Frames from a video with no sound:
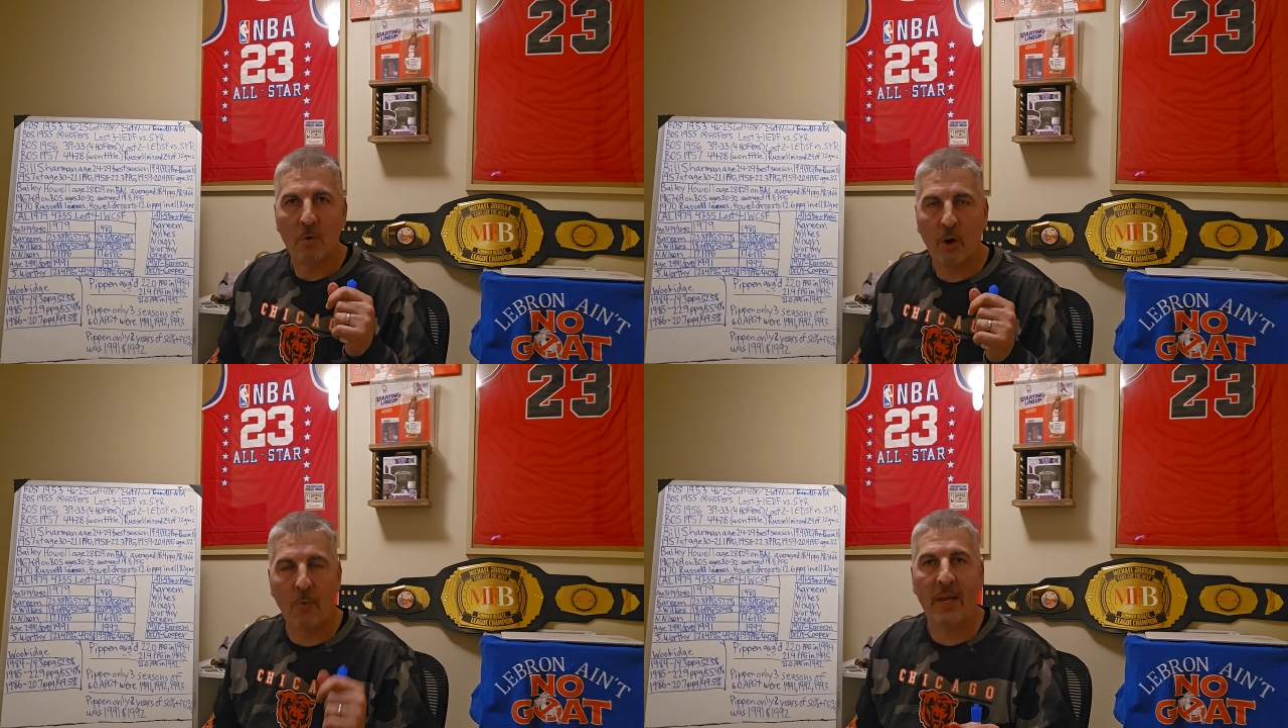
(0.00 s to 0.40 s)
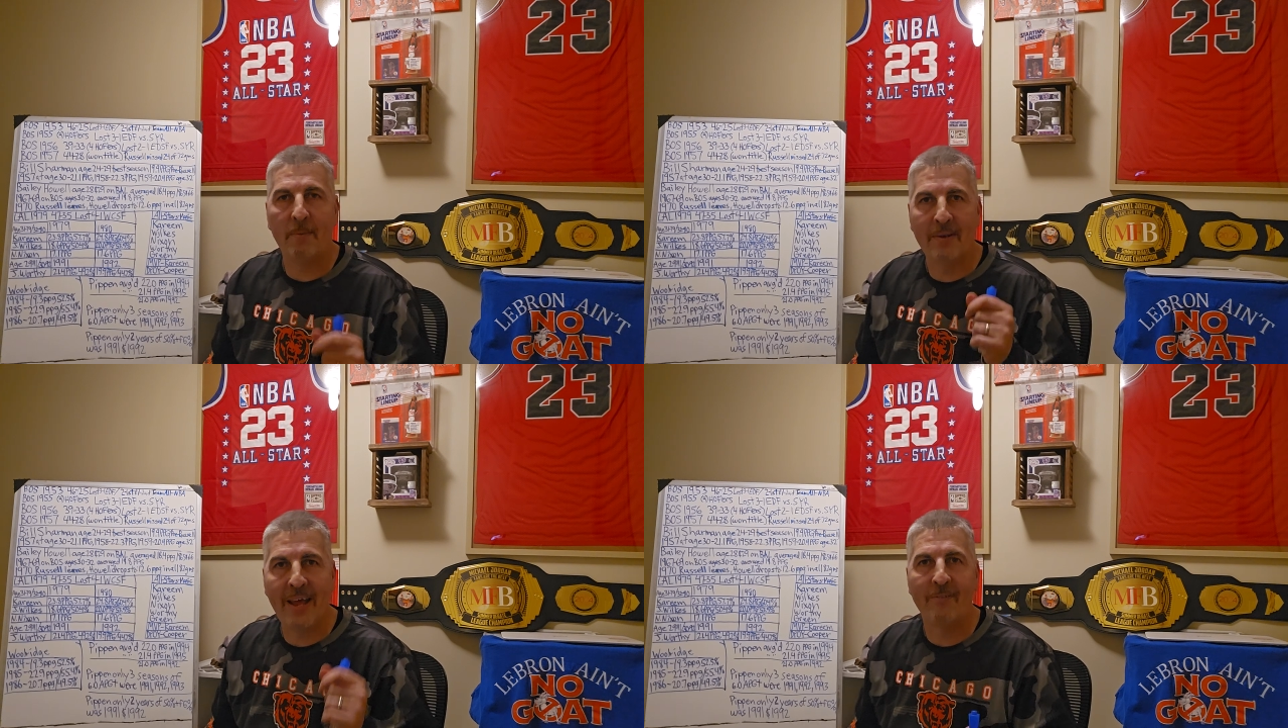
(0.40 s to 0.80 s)

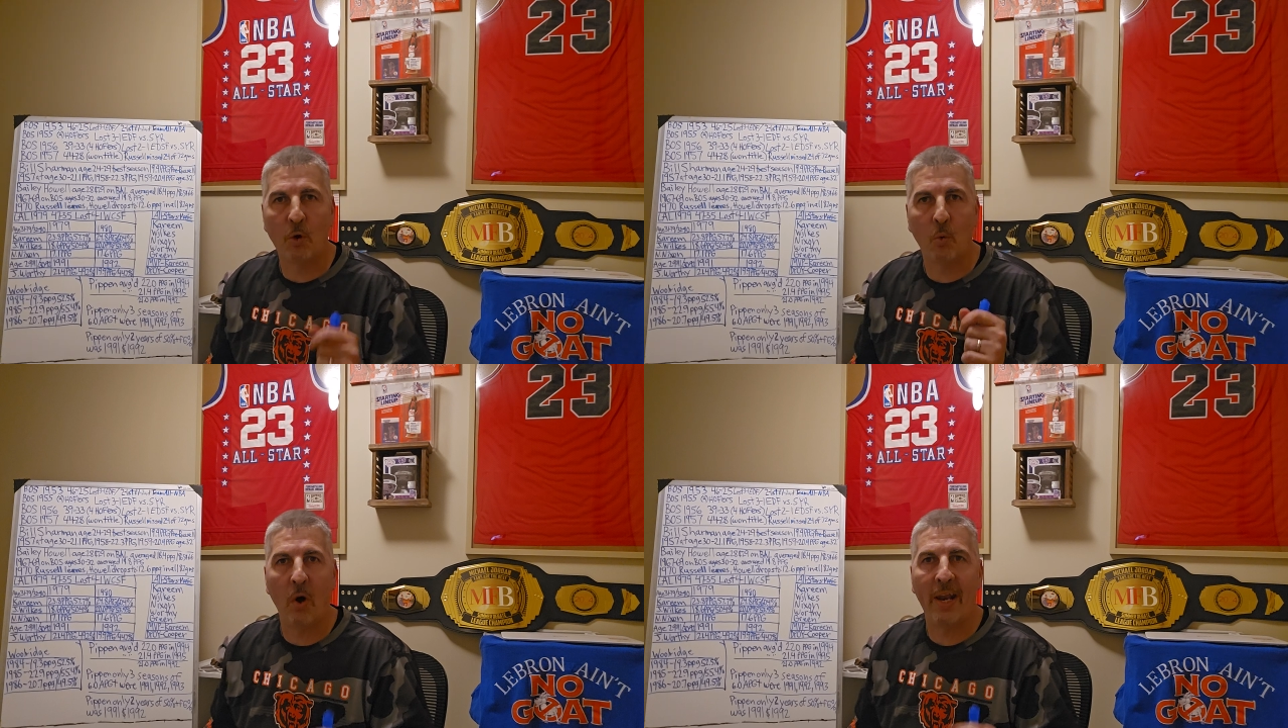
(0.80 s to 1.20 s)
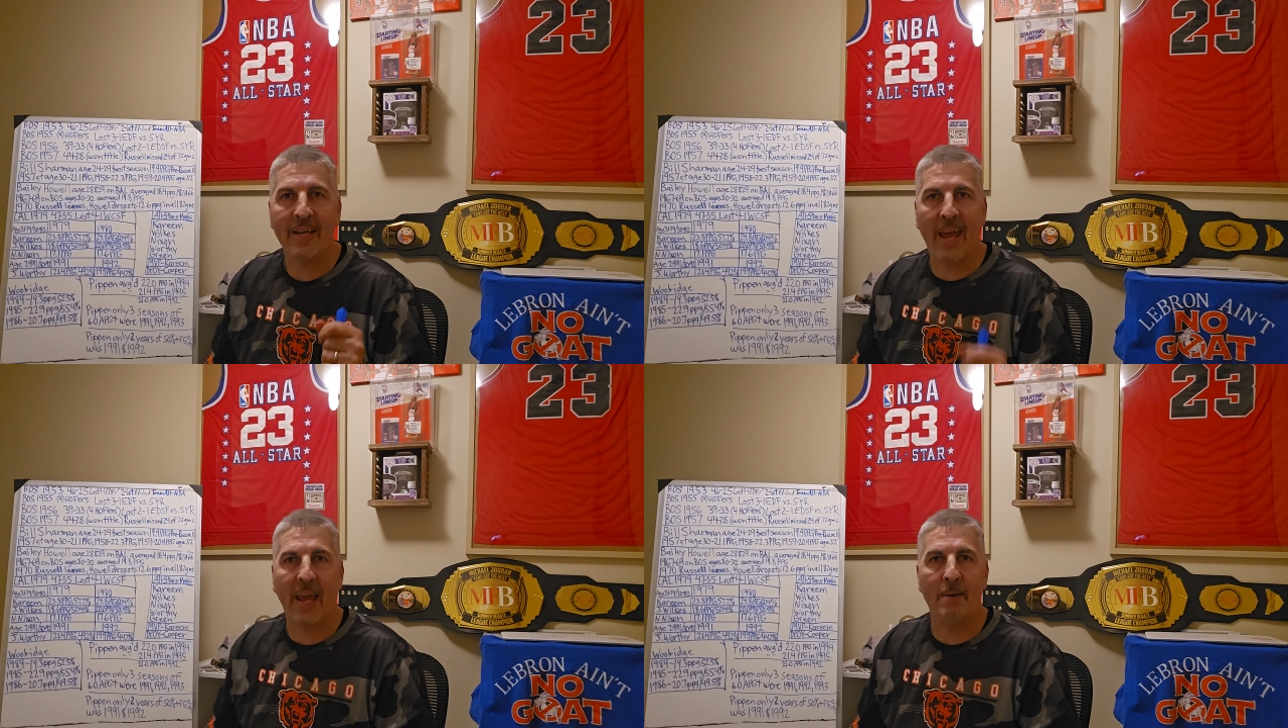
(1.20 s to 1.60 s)
Kareem never won a
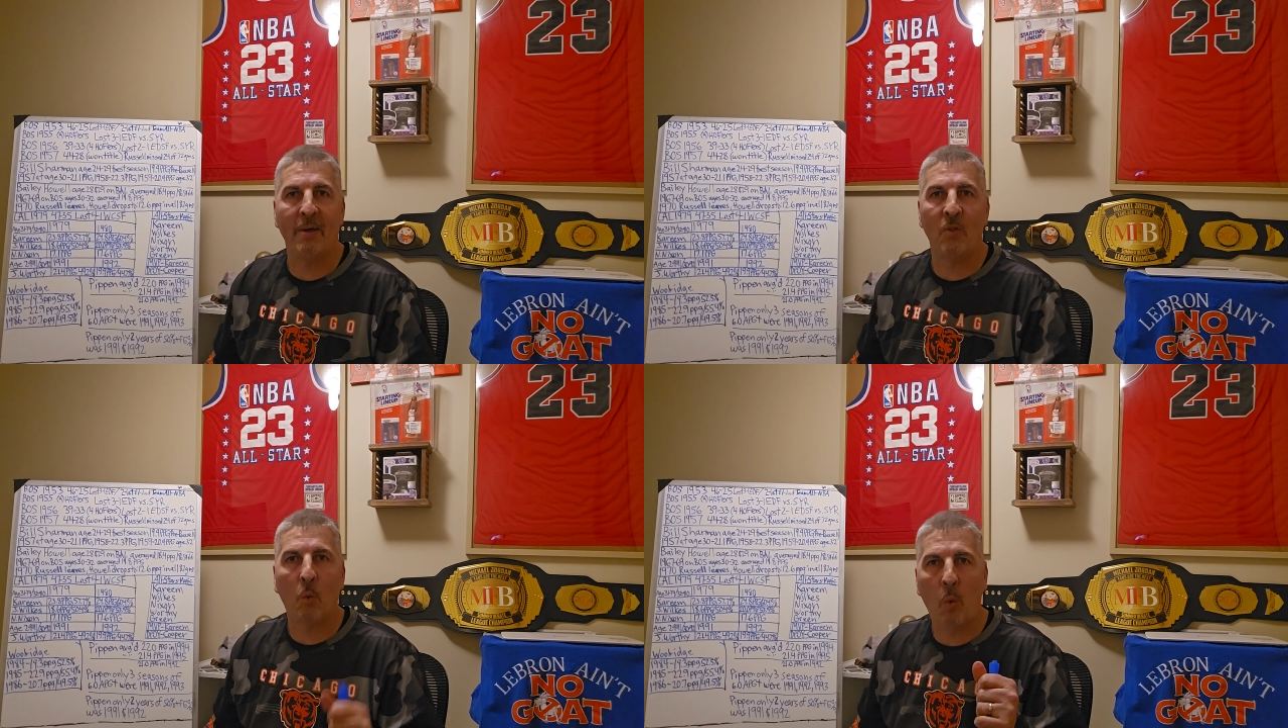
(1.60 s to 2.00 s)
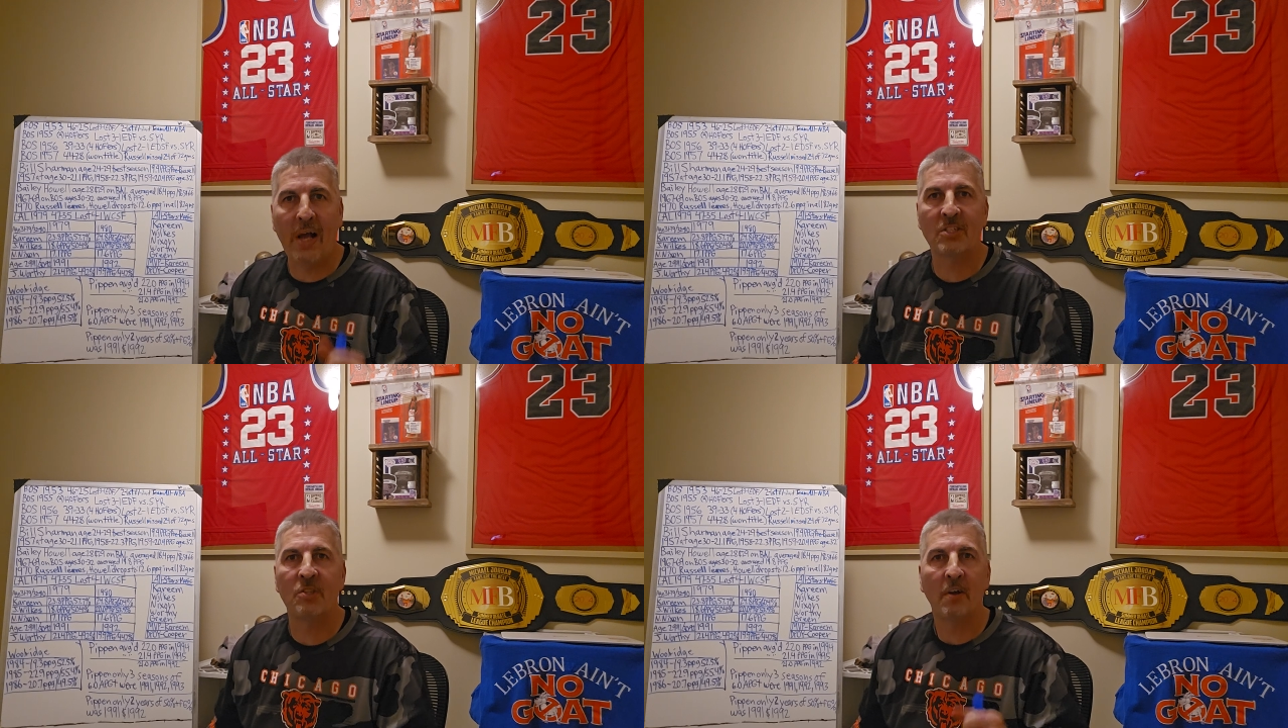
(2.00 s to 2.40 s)
game in the
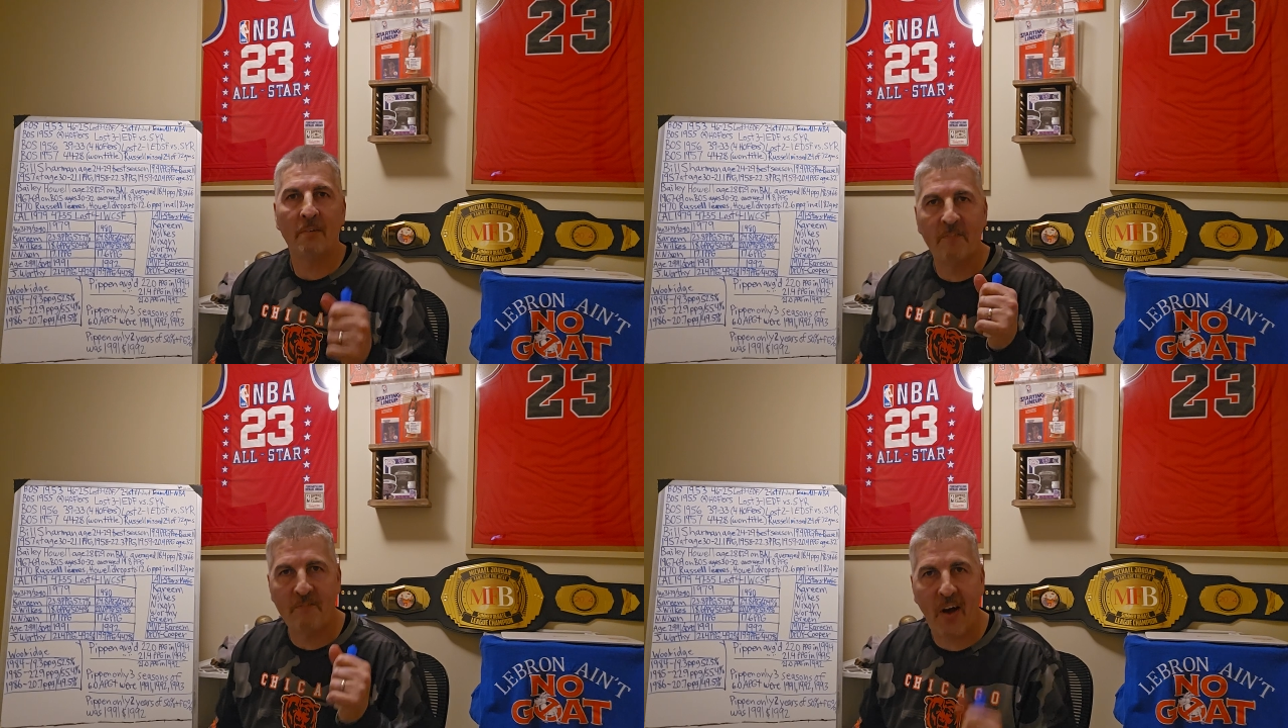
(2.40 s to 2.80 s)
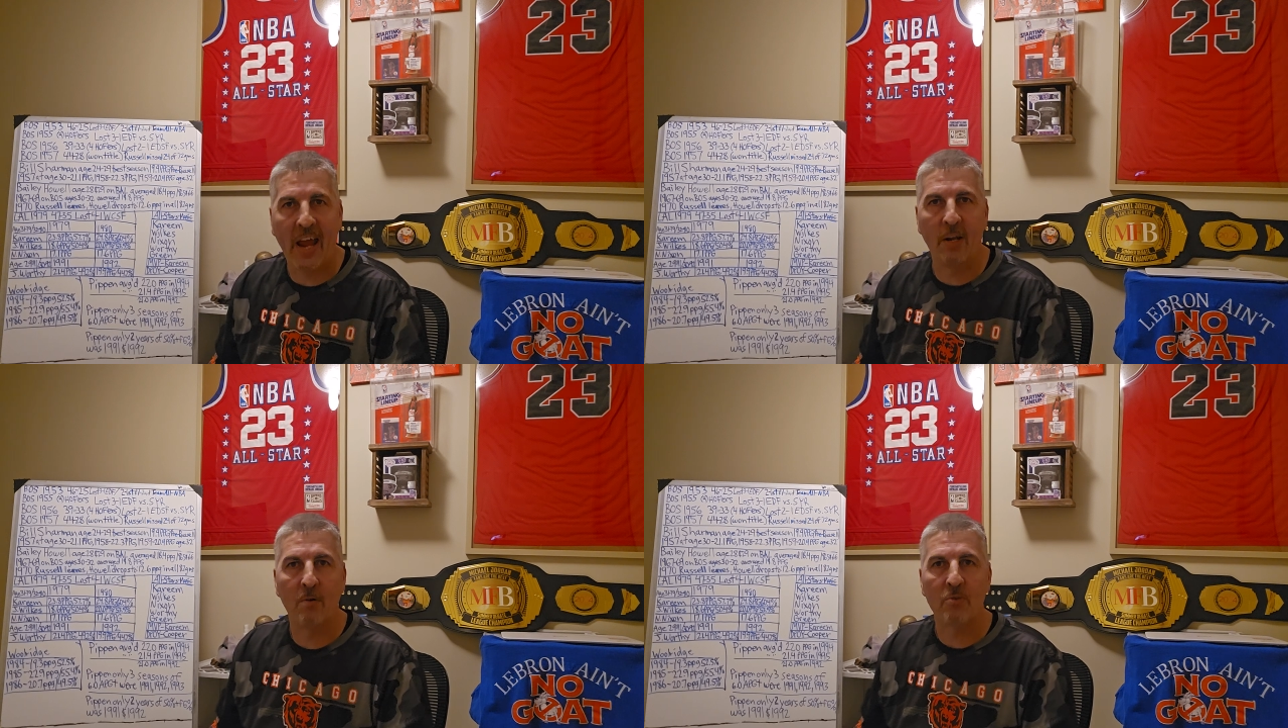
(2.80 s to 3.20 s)
West
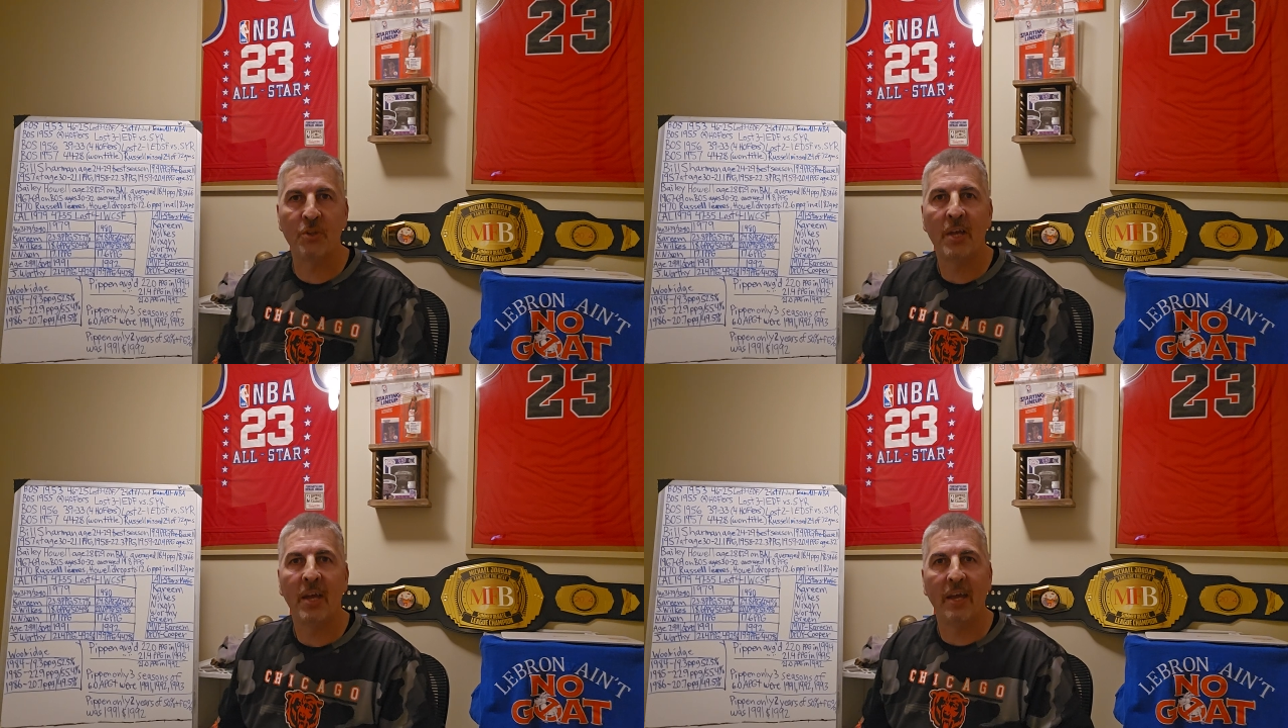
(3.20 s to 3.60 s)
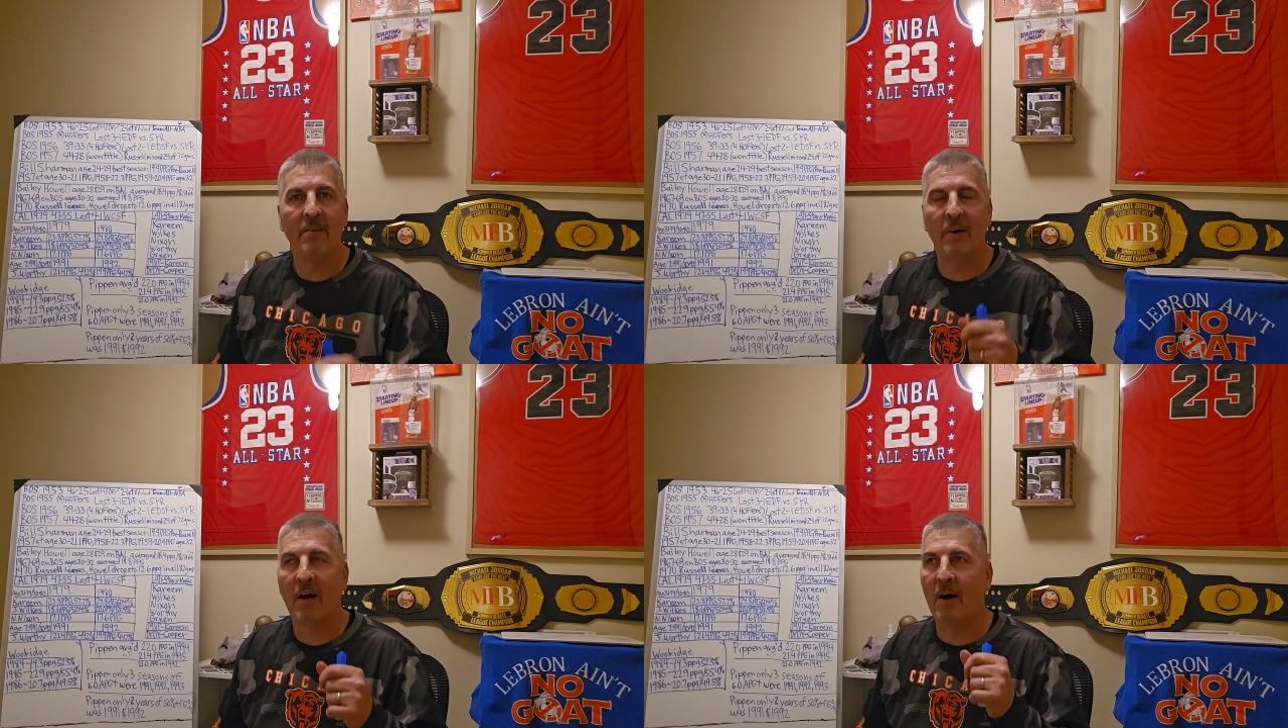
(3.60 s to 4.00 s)
Finals
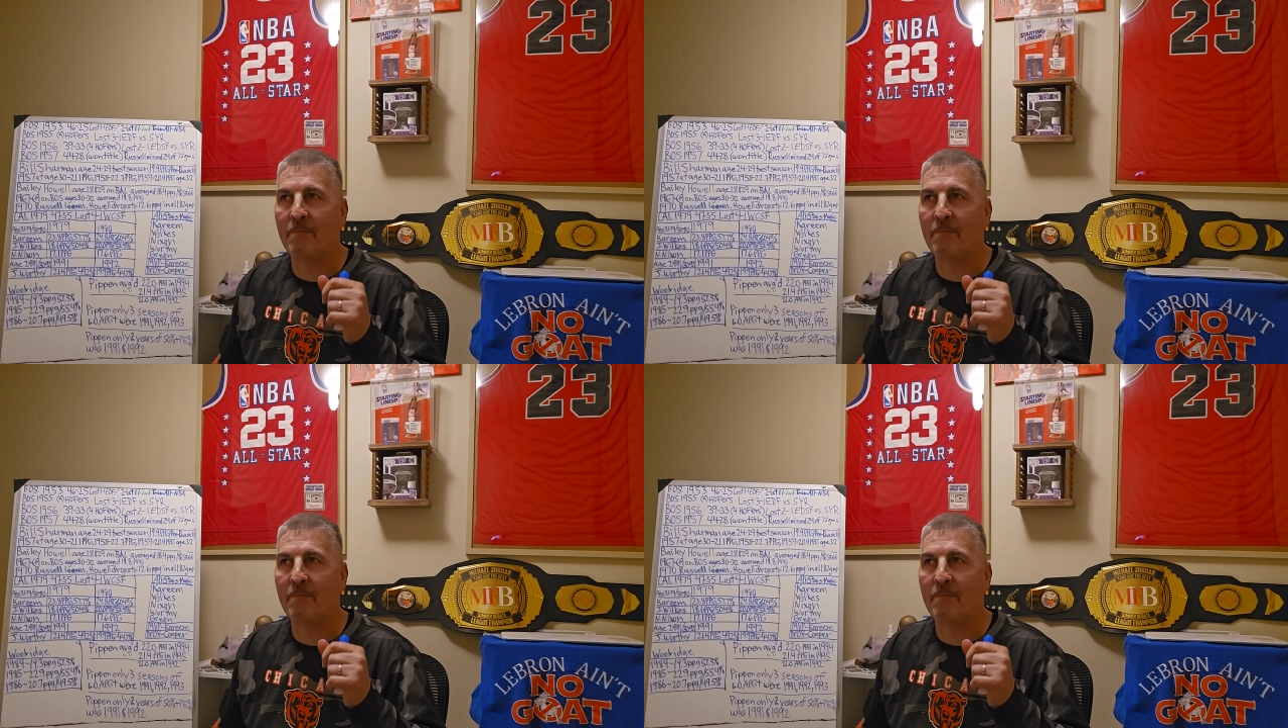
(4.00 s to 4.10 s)
in